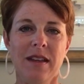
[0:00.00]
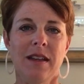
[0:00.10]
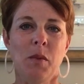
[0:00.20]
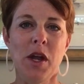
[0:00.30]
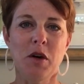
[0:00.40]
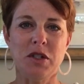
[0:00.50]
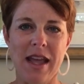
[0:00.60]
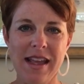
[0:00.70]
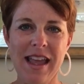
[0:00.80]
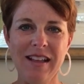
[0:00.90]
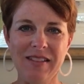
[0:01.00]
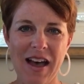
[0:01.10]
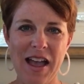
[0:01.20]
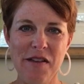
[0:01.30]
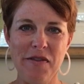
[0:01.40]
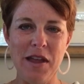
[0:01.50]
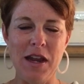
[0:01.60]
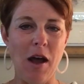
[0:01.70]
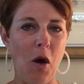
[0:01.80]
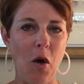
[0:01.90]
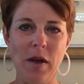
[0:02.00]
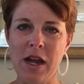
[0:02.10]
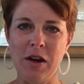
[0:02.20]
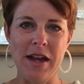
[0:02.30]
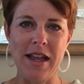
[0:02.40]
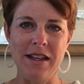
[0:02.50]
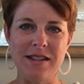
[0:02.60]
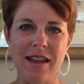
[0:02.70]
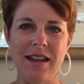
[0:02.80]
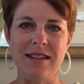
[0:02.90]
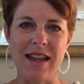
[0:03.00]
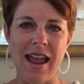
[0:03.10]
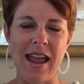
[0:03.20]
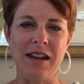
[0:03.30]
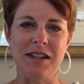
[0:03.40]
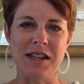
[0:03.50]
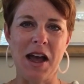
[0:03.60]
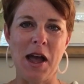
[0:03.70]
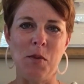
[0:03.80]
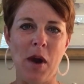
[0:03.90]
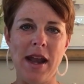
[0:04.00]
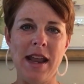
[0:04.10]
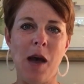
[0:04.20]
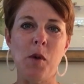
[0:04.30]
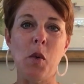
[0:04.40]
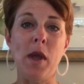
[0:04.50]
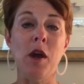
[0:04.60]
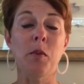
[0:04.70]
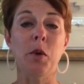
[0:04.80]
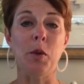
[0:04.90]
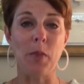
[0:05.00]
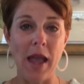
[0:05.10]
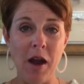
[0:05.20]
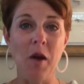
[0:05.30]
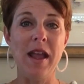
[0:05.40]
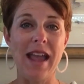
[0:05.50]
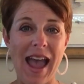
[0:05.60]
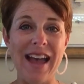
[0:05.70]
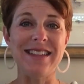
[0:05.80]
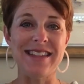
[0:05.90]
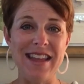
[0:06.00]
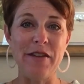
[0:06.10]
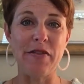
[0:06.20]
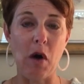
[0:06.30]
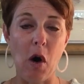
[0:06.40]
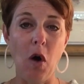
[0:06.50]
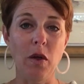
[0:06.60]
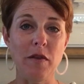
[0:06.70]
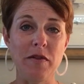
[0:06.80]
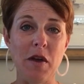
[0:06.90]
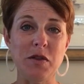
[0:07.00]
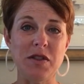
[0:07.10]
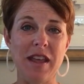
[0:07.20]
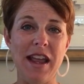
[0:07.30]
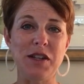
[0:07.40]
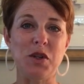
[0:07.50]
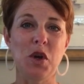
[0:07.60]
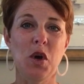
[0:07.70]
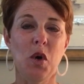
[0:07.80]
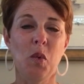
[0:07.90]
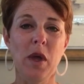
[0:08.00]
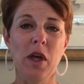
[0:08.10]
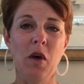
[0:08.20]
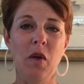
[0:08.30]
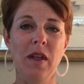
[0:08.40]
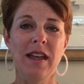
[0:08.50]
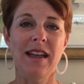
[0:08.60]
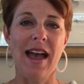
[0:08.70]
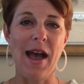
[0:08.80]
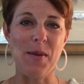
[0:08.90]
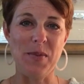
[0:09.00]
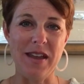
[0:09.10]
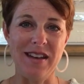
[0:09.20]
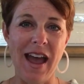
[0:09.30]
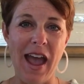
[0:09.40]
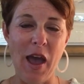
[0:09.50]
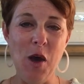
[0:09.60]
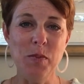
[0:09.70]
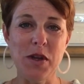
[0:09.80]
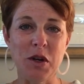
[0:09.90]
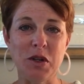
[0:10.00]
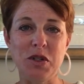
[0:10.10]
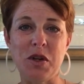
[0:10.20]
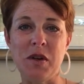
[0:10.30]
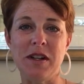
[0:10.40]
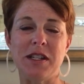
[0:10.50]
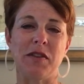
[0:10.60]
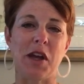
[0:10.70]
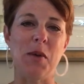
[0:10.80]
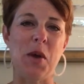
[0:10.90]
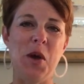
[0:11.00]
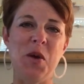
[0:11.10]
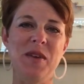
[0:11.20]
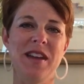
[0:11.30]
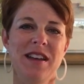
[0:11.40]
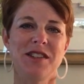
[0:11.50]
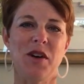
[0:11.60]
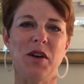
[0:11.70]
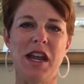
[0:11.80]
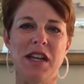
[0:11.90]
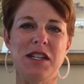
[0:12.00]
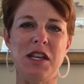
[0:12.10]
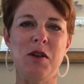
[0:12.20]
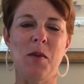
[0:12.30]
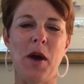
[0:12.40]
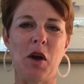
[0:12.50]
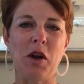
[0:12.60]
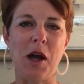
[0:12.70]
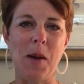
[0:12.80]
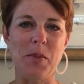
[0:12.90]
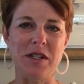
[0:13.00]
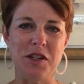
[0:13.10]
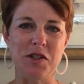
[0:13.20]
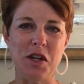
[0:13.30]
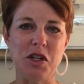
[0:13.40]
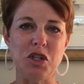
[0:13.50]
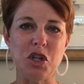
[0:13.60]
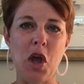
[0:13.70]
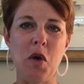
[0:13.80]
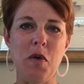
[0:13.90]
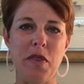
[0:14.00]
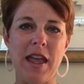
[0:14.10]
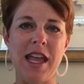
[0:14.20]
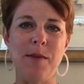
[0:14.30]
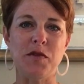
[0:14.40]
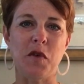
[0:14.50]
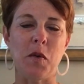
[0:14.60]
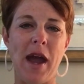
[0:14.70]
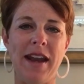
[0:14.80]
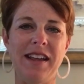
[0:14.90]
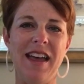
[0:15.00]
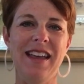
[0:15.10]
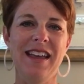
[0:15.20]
we are taking life in all areas a day at a time right now, but we are preparing as if all of those things will happen. I hope that your students have come home talking to you about our competition show themes. For Radica,